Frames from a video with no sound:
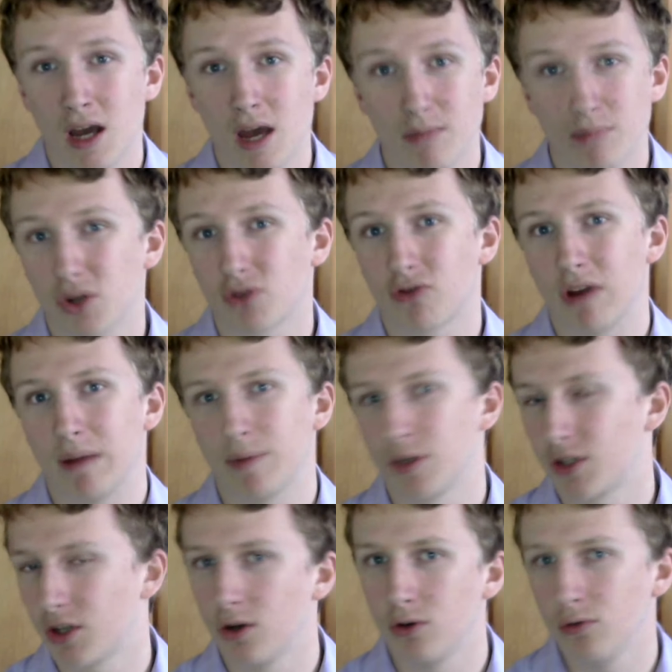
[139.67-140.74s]
but grab a
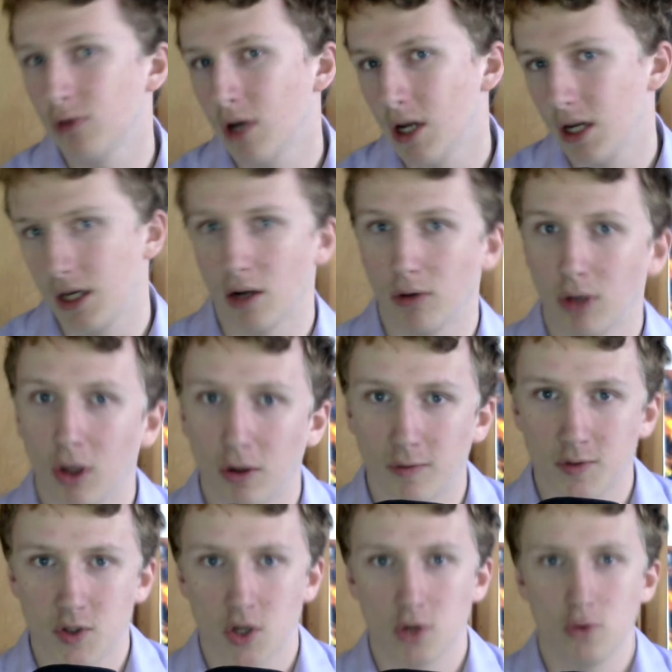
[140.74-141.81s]
two, you know, a lot of
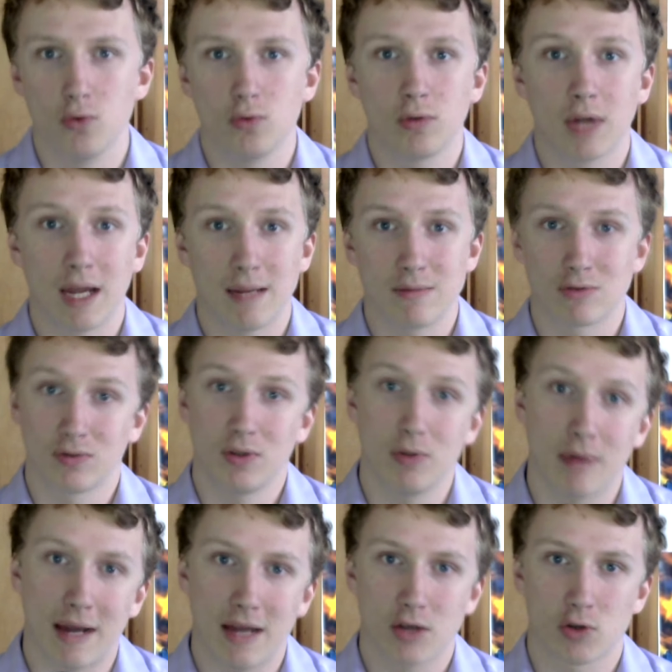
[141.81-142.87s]
two games, a few
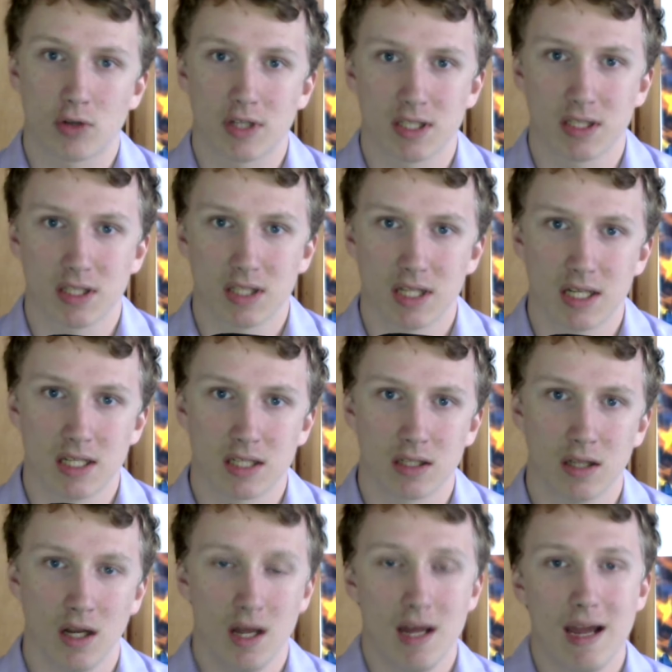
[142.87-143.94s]
hat-tricks in the
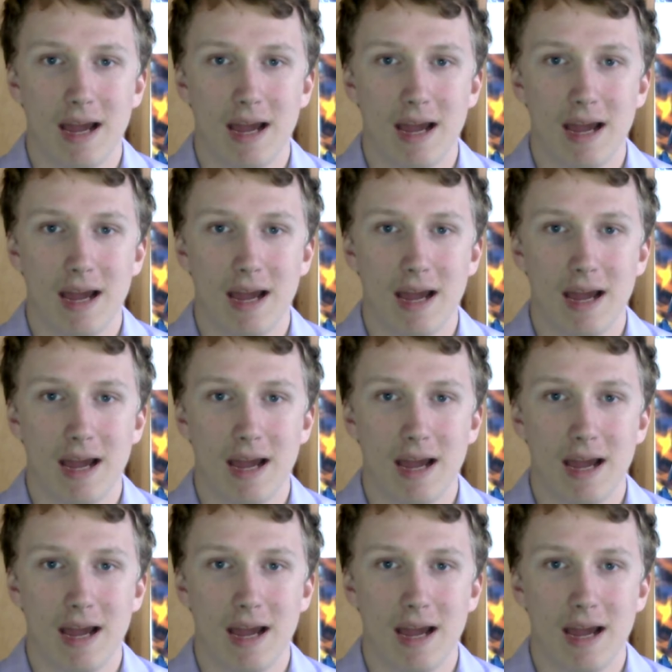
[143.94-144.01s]
season,